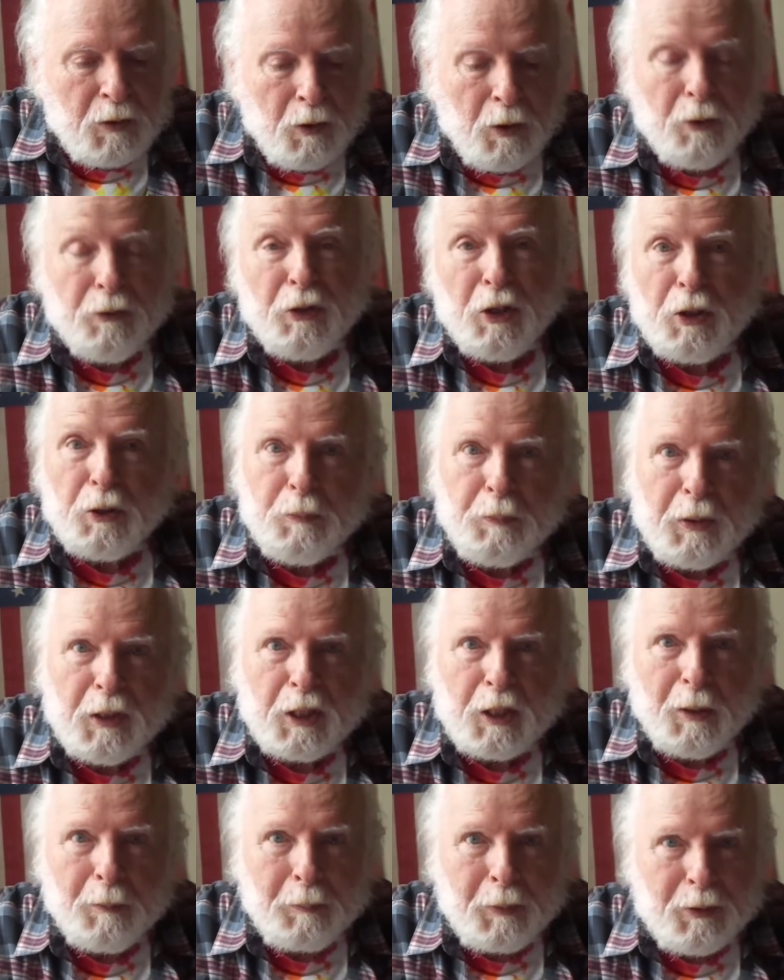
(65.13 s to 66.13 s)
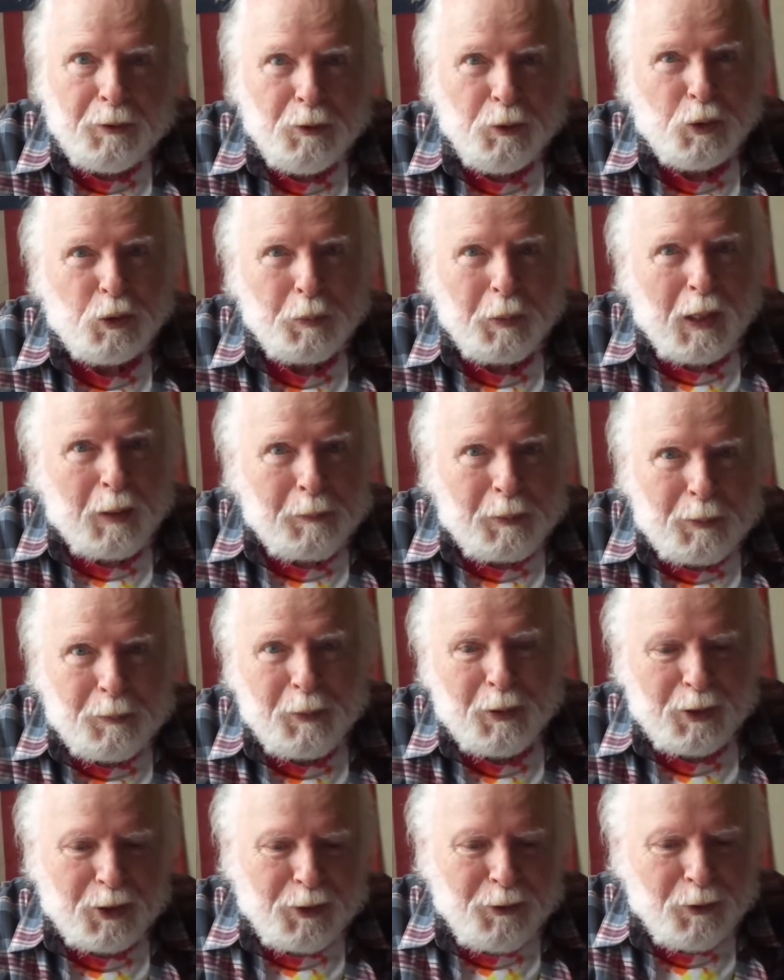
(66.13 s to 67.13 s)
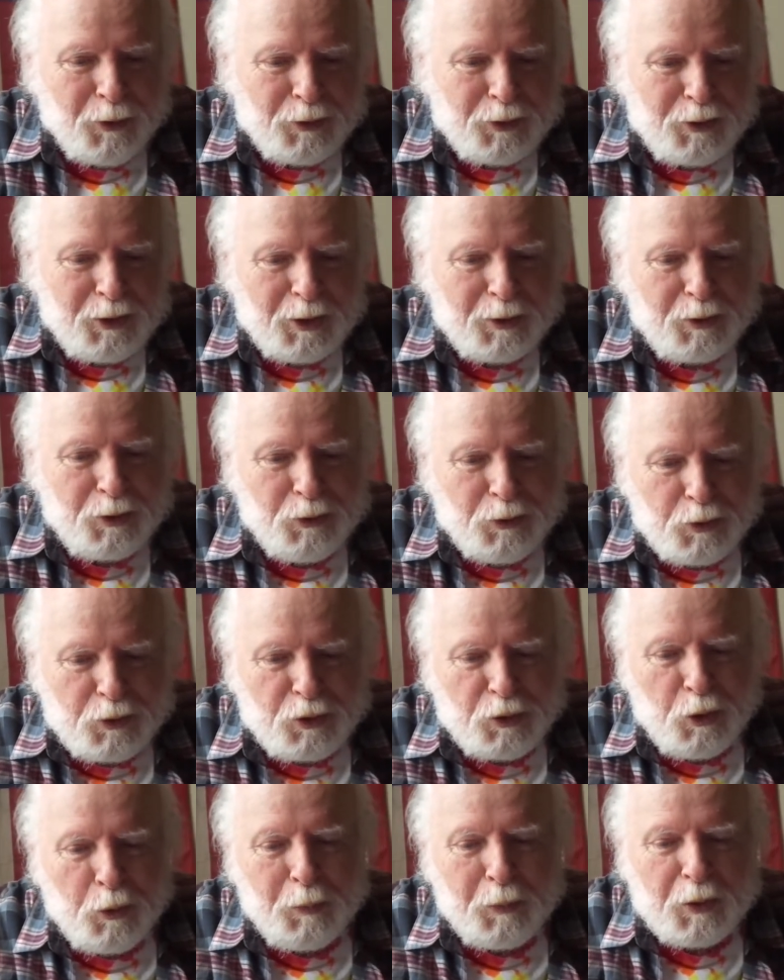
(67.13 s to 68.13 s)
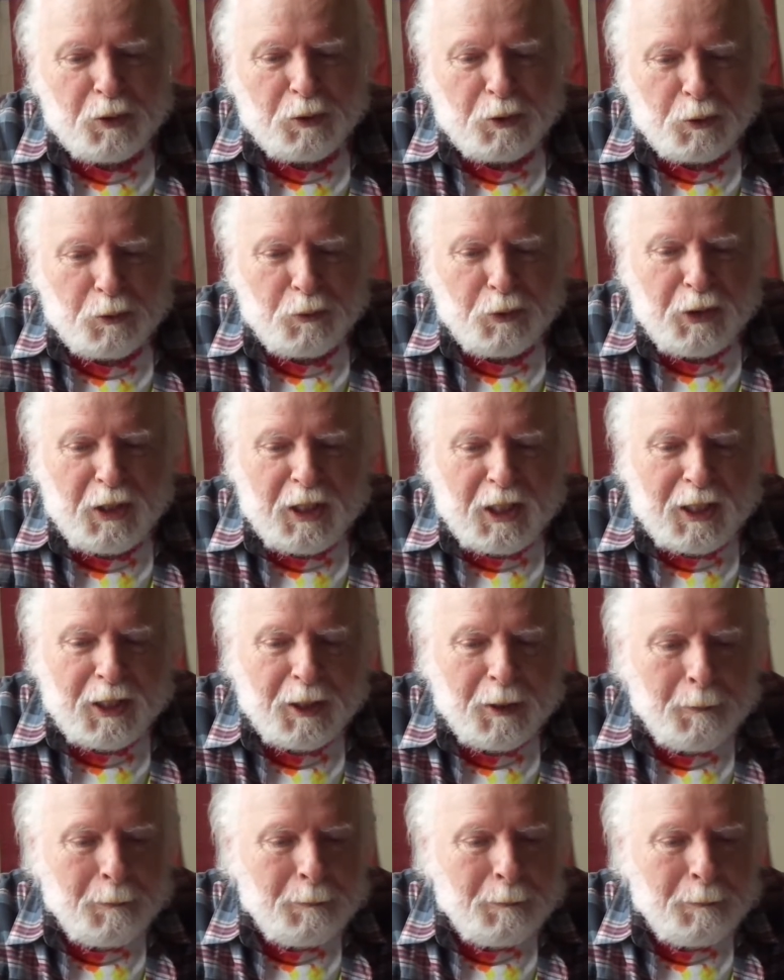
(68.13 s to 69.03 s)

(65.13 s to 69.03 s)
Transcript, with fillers: Or they could pick up a newspaper, but of course they're too stupid to read.